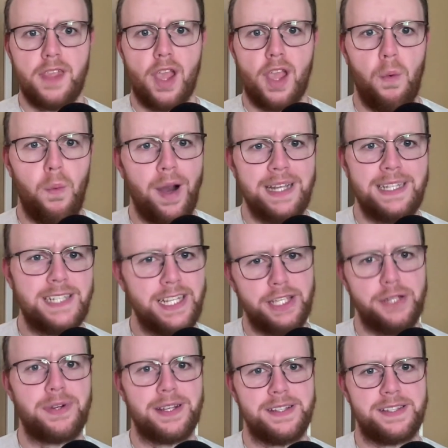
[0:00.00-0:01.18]
What do
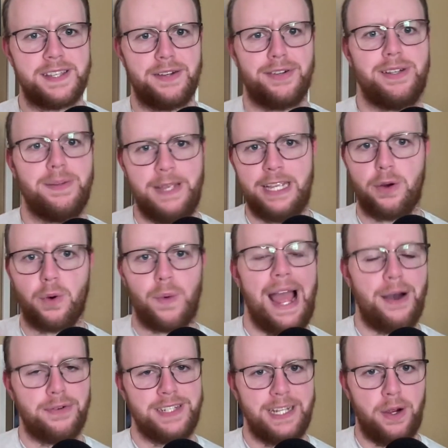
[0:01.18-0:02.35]
you consider to be
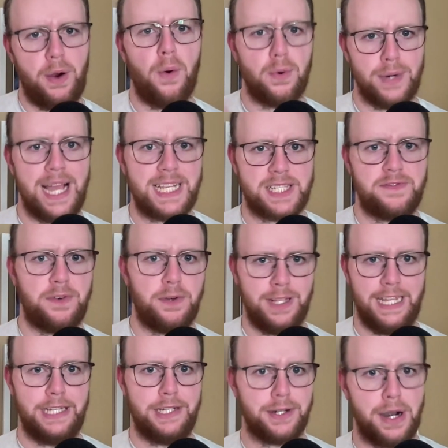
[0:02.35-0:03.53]
grounding or restful
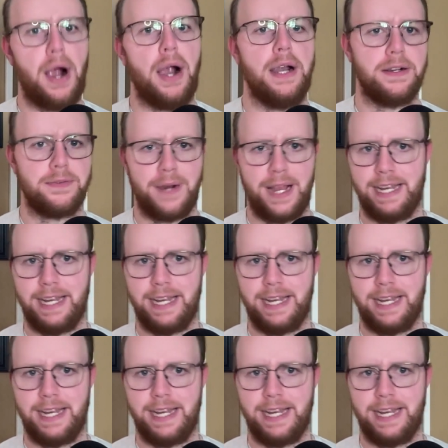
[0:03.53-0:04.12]
in your art, right?